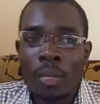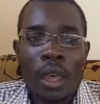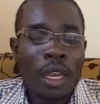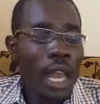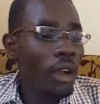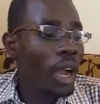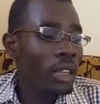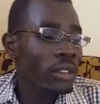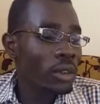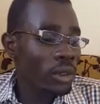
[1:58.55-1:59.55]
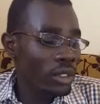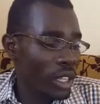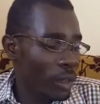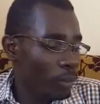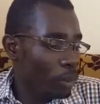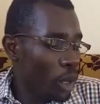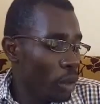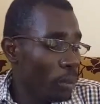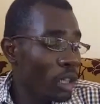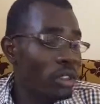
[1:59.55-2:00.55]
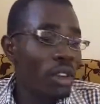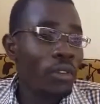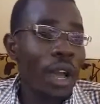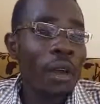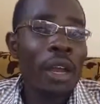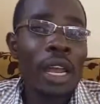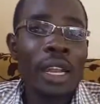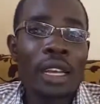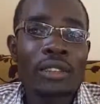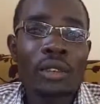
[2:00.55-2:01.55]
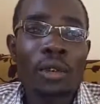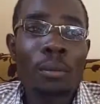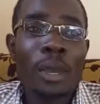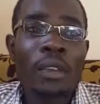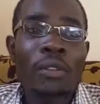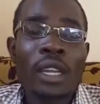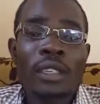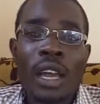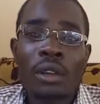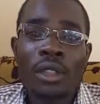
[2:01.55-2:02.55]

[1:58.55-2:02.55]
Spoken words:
Now, as you see, most of our learners, you may find out